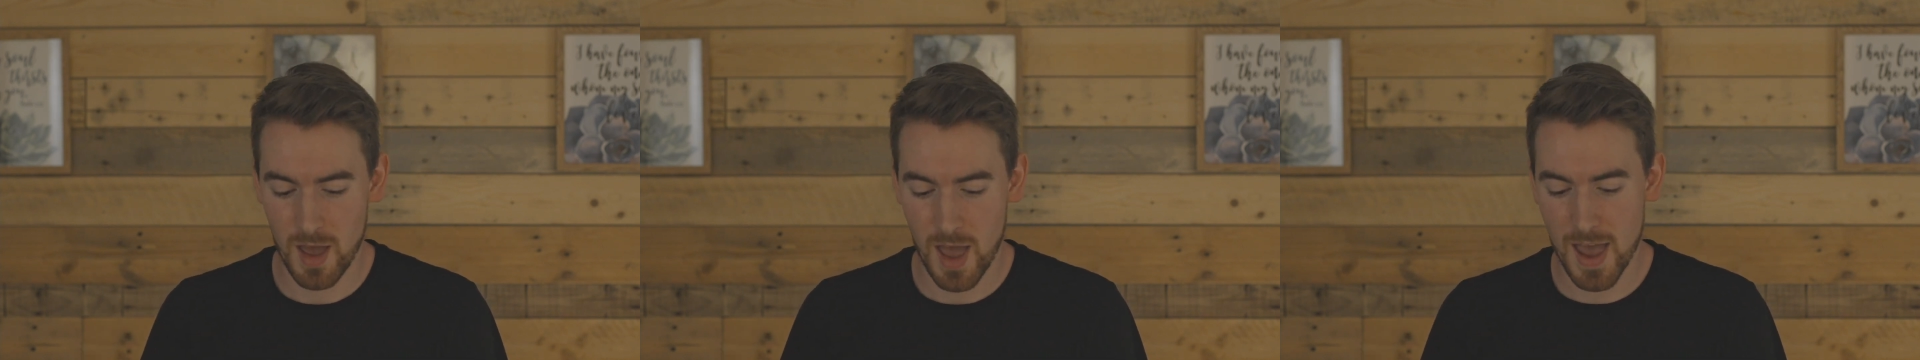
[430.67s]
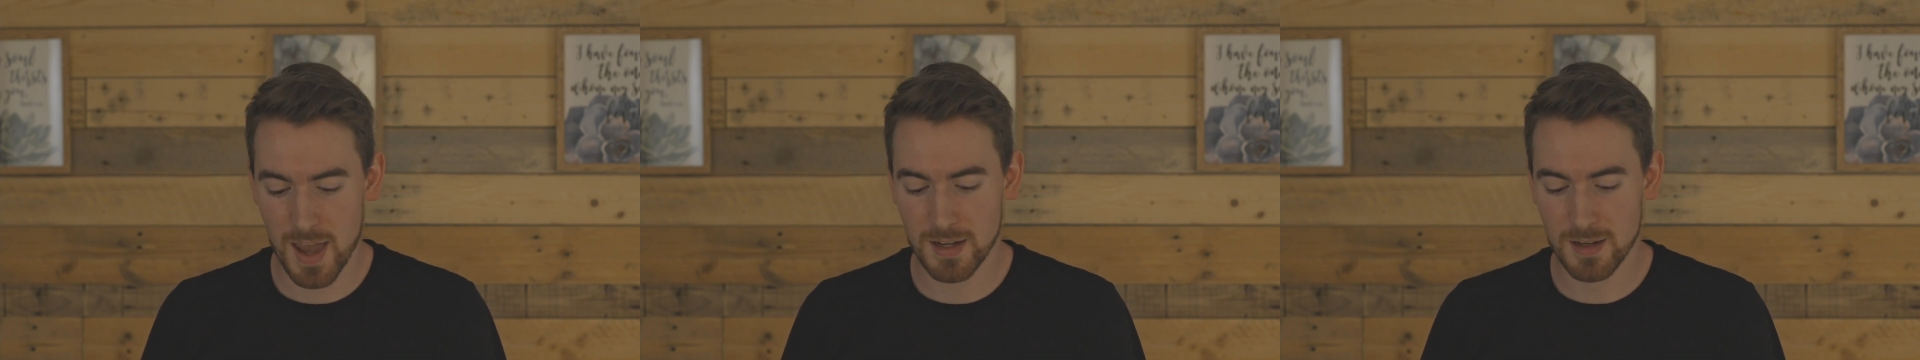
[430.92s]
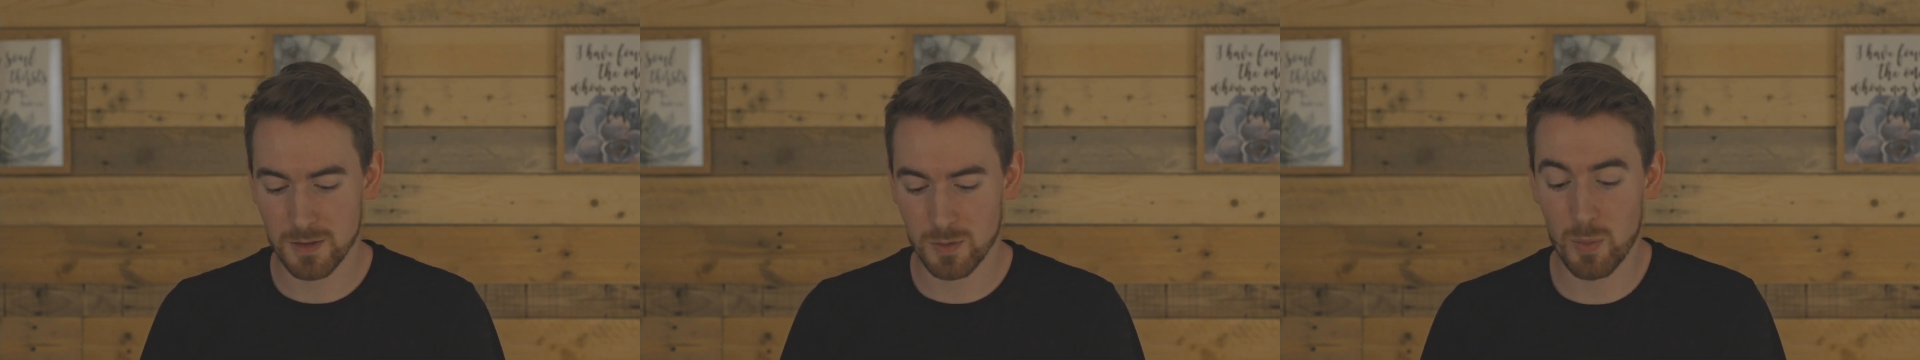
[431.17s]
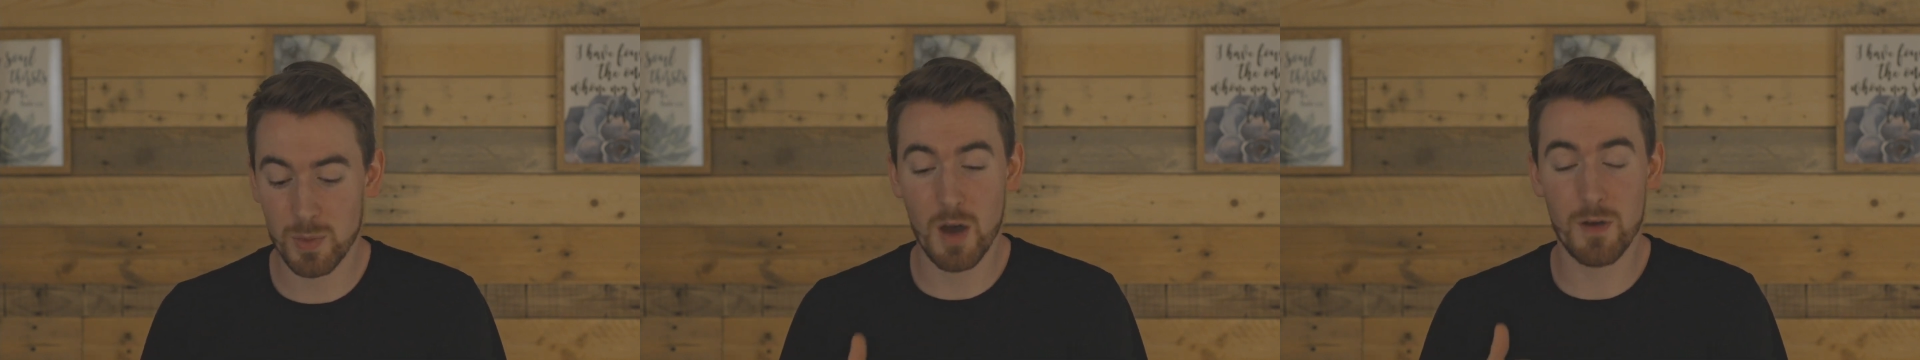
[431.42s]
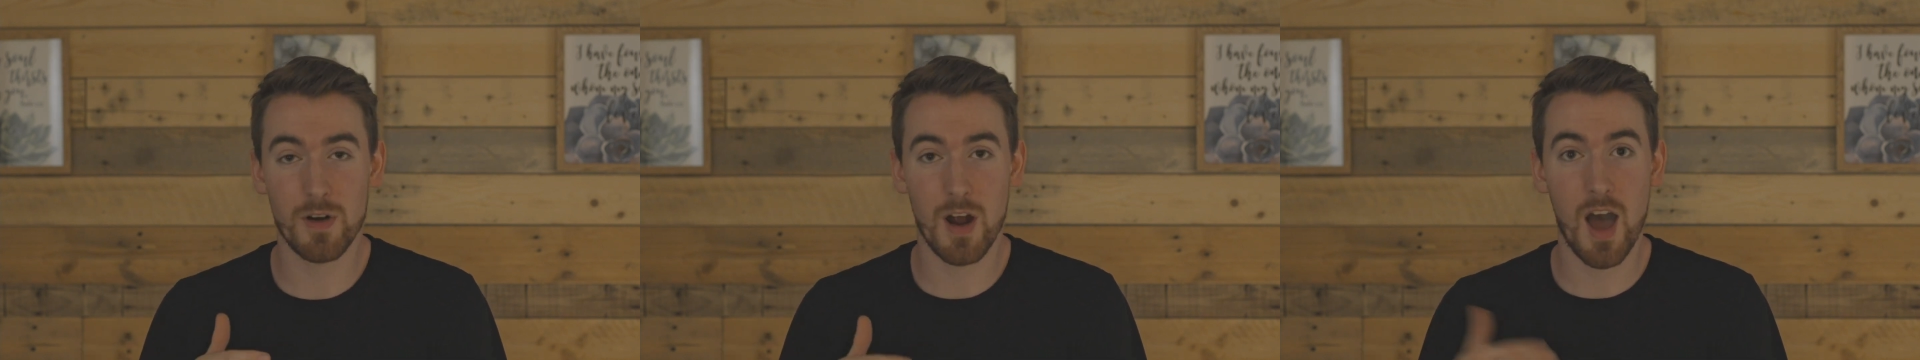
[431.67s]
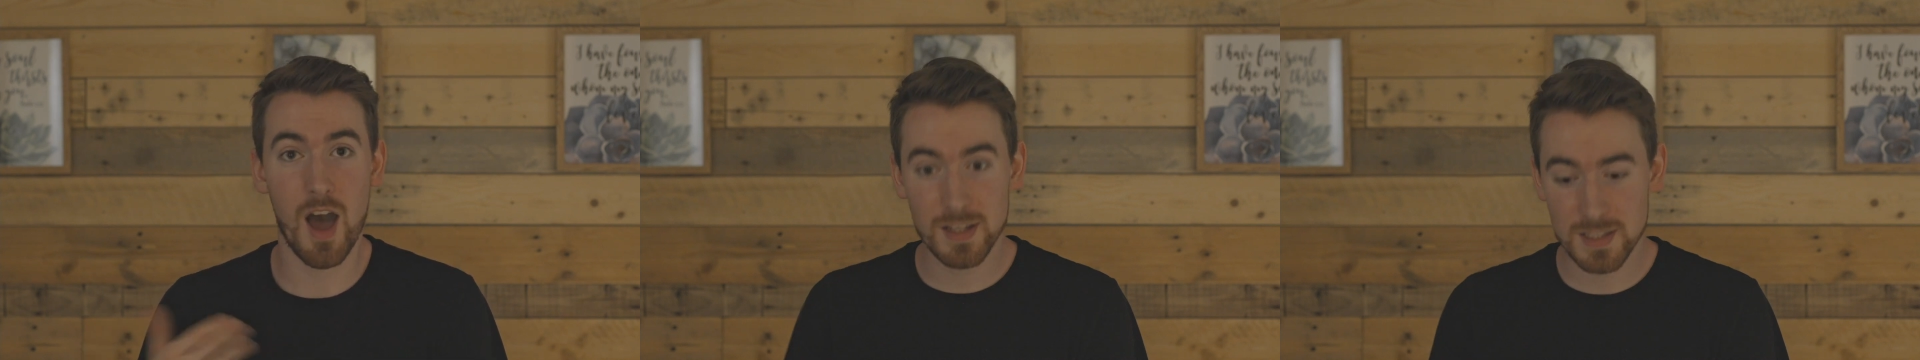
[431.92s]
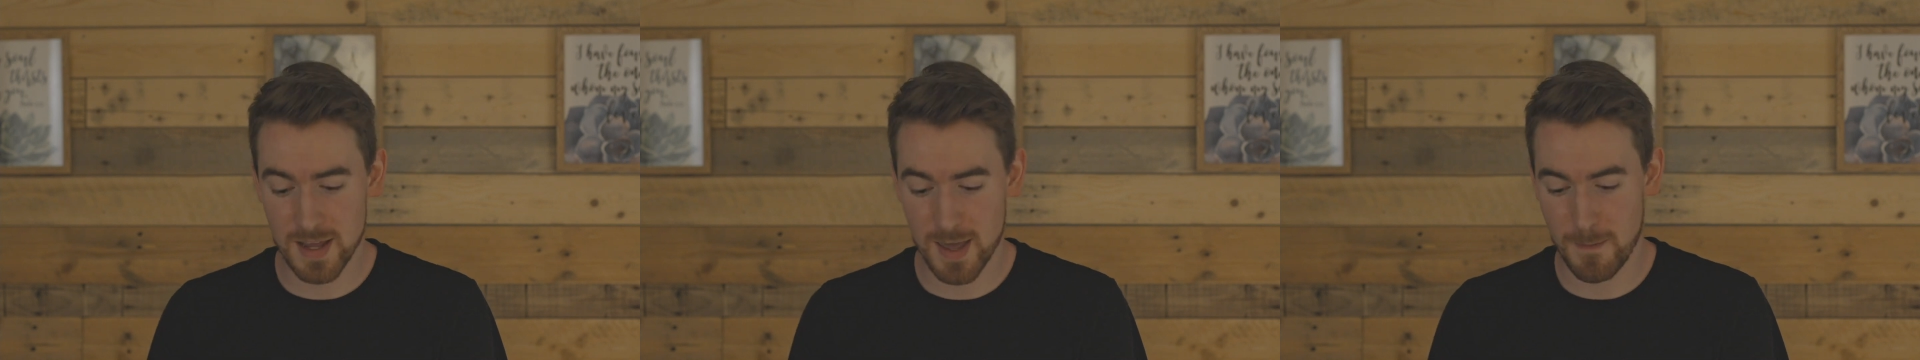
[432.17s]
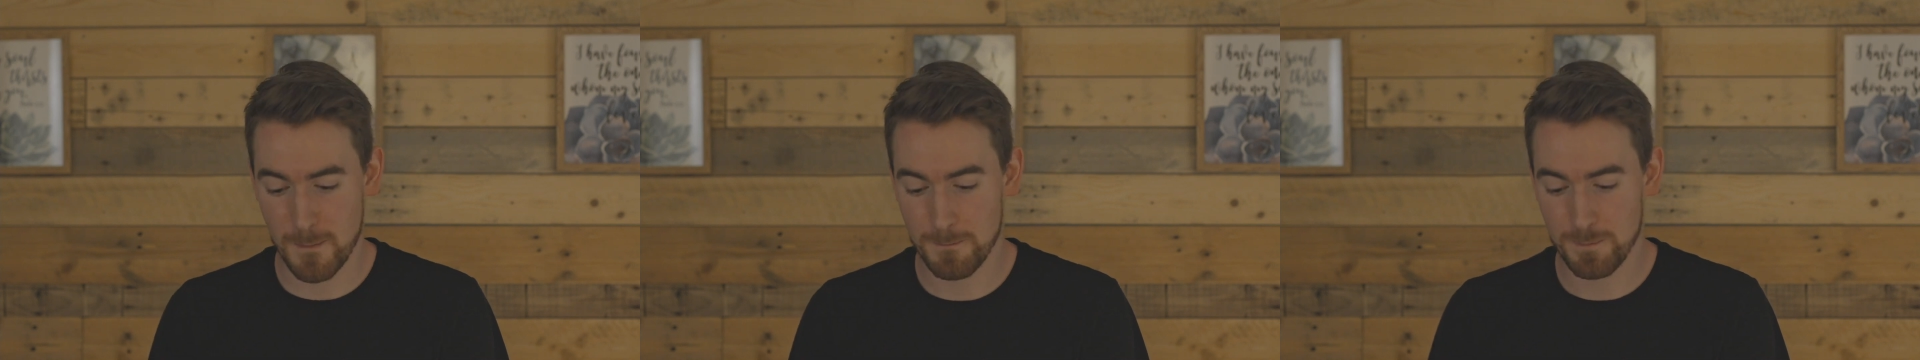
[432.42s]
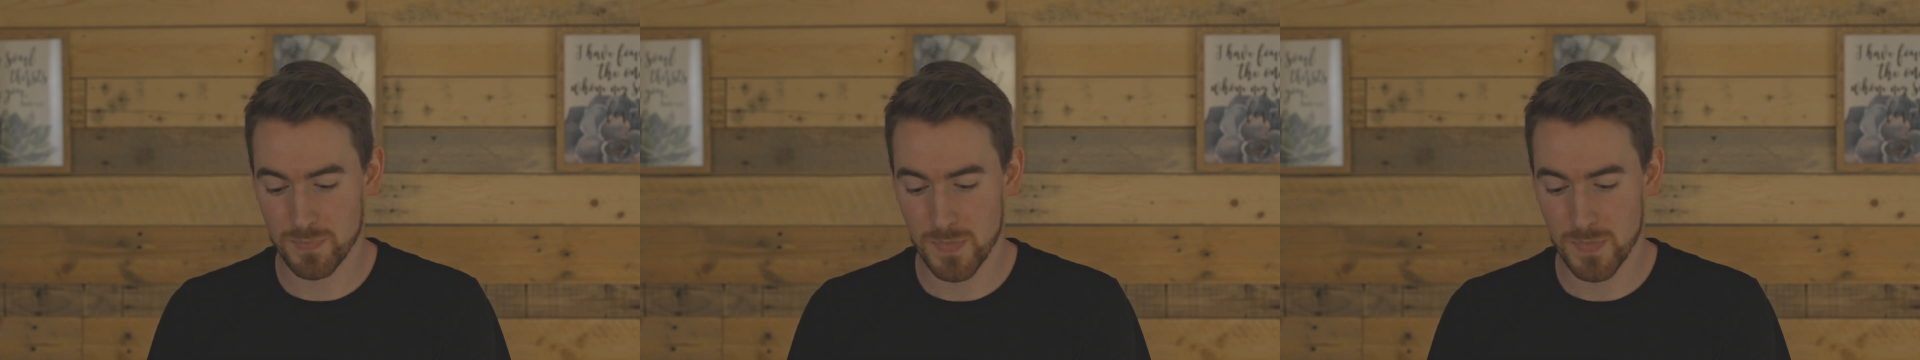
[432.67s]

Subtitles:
And when we offer our hearts to him,